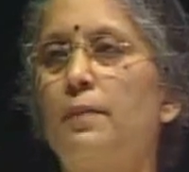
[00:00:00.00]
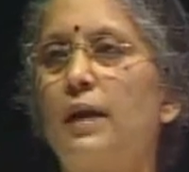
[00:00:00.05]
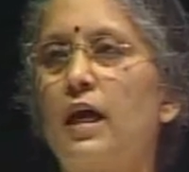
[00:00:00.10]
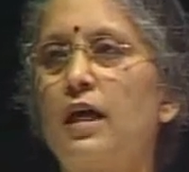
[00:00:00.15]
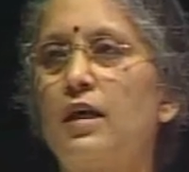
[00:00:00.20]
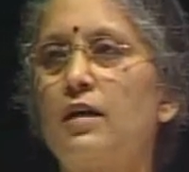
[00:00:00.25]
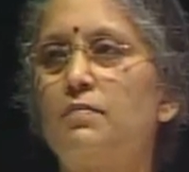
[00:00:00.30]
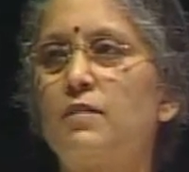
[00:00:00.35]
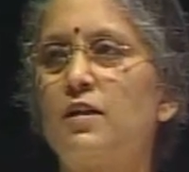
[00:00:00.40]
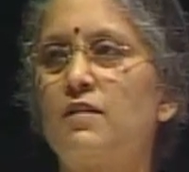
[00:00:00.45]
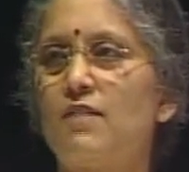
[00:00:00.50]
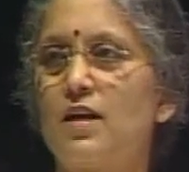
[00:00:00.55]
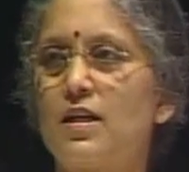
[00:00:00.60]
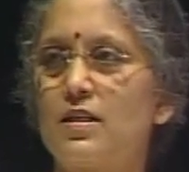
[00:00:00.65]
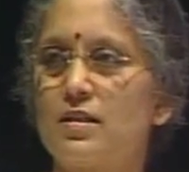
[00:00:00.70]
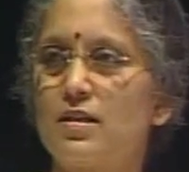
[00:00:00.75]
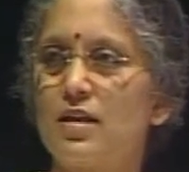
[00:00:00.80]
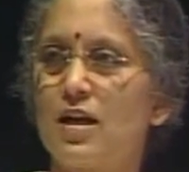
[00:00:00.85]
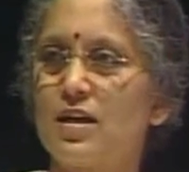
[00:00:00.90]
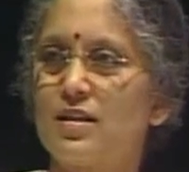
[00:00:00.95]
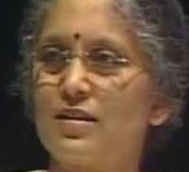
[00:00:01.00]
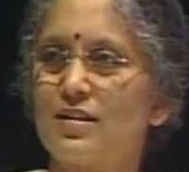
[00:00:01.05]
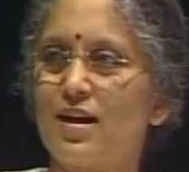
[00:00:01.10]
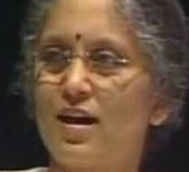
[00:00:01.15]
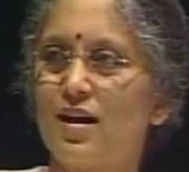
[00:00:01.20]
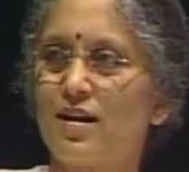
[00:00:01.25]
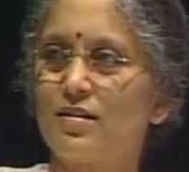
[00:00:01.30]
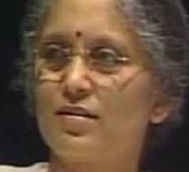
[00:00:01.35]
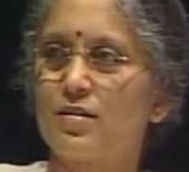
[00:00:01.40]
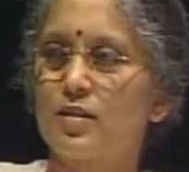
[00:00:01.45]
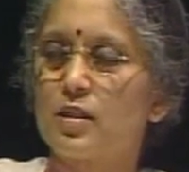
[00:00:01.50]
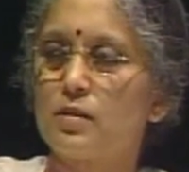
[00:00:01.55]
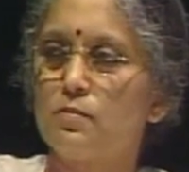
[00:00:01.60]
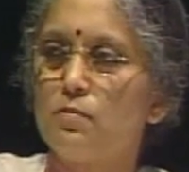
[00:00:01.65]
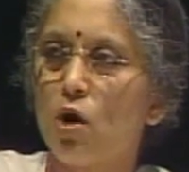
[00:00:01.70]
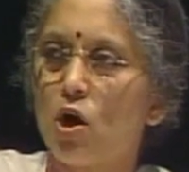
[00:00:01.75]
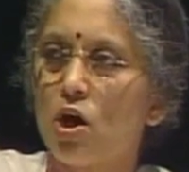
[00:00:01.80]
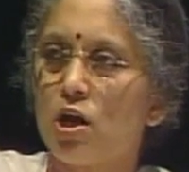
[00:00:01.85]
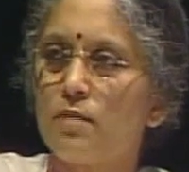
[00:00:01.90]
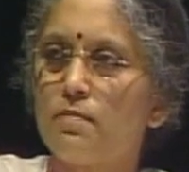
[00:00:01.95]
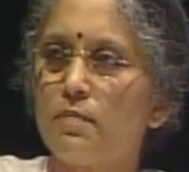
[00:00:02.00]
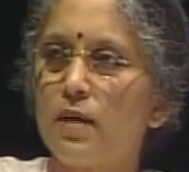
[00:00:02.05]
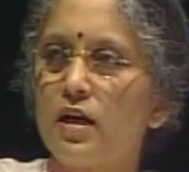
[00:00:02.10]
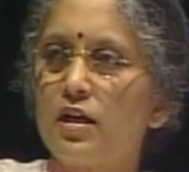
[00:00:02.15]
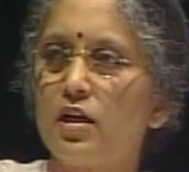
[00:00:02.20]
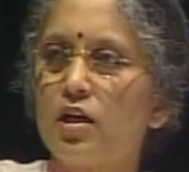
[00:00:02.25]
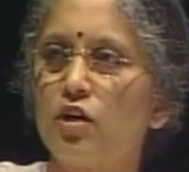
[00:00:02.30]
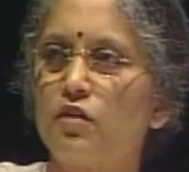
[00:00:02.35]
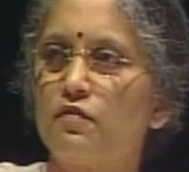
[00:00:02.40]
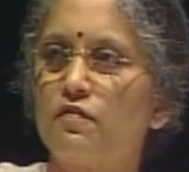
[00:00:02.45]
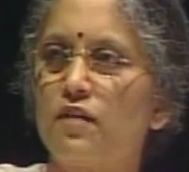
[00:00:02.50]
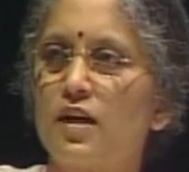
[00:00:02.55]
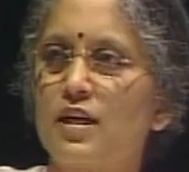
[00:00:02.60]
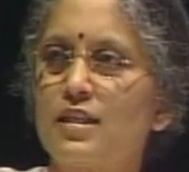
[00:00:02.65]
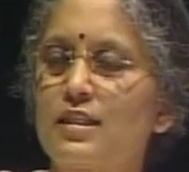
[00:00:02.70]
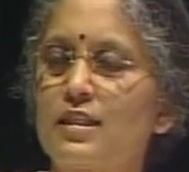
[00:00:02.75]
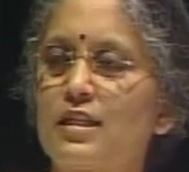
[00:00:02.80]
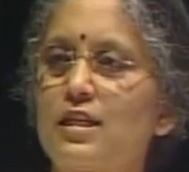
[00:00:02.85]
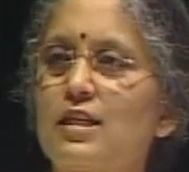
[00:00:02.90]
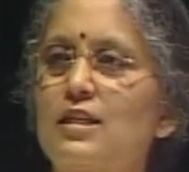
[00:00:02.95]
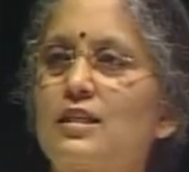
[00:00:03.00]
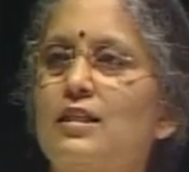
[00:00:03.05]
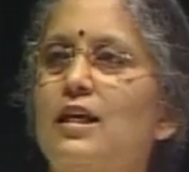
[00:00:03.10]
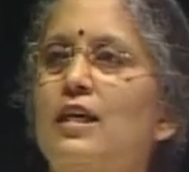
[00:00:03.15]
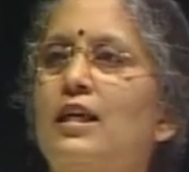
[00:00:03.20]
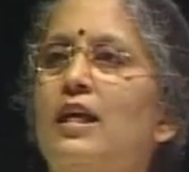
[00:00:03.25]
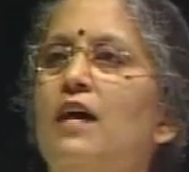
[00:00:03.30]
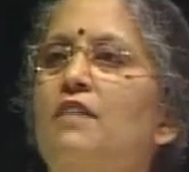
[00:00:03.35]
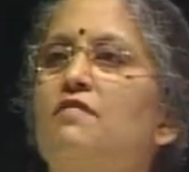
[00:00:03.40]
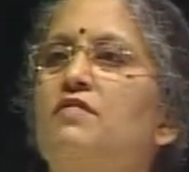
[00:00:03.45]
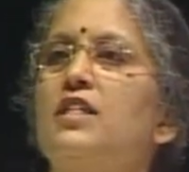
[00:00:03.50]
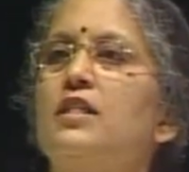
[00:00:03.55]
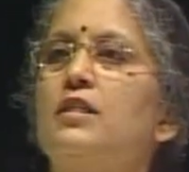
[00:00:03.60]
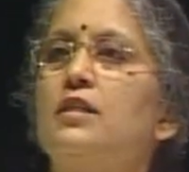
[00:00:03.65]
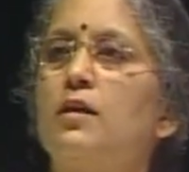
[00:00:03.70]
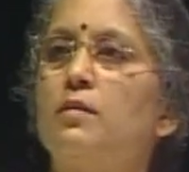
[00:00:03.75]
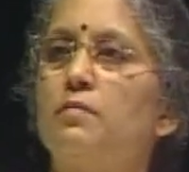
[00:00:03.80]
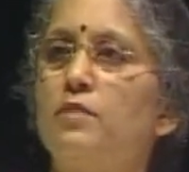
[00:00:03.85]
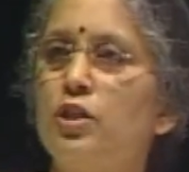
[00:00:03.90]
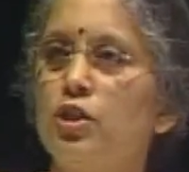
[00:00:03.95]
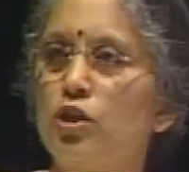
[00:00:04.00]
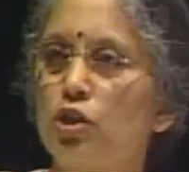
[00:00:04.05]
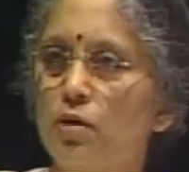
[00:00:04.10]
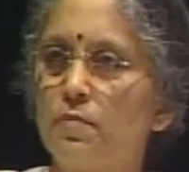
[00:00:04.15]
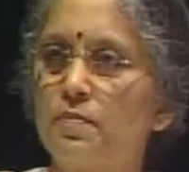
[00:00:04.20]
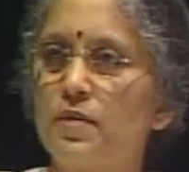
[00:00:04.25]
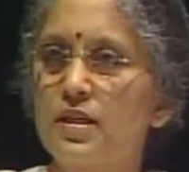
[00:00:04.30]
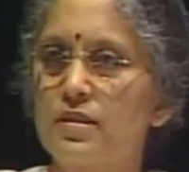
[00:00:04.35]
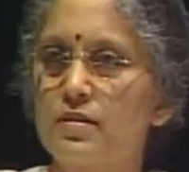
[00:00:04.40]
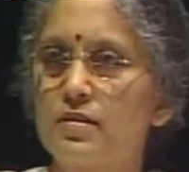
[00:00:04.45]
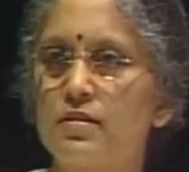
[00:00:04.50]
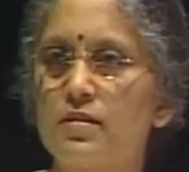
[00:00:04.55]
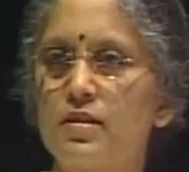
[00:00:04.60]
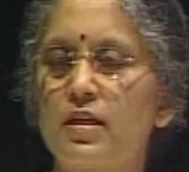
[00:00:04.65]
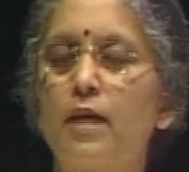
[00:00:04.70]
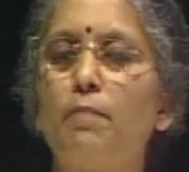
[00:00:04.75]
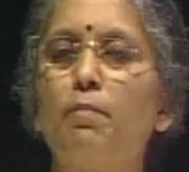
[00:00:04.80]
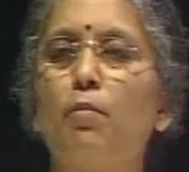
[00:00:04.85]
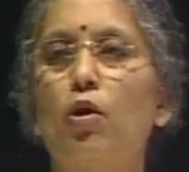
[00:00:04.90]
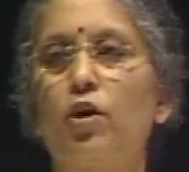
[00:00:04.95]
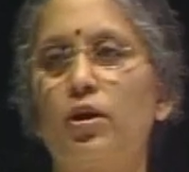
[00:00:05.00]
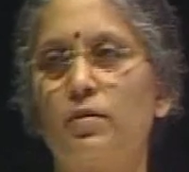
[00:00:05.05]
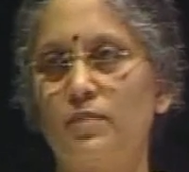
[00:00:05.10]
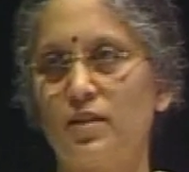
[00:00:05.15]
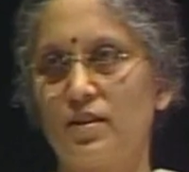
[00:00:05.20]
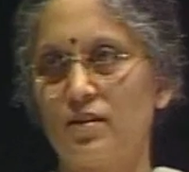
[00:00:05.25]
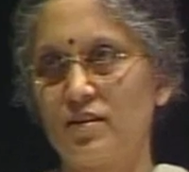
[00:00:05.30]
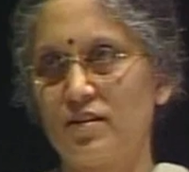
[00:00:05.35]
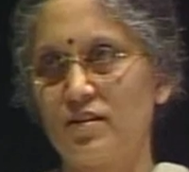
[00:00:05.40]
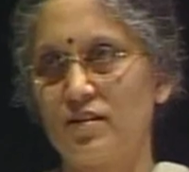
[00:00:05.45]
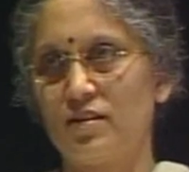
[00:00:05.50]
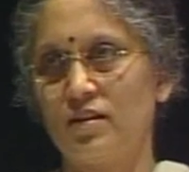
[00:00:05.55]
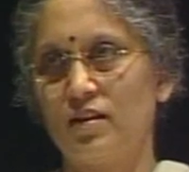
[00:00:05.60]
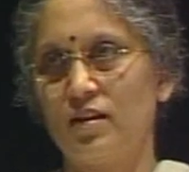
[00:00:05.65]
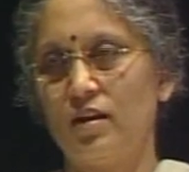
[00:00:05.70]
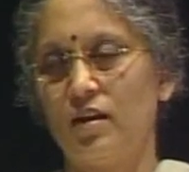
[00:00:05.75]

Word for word: Prarabdha vasanas are a small bundle of vasanas that have determined your present embodiment.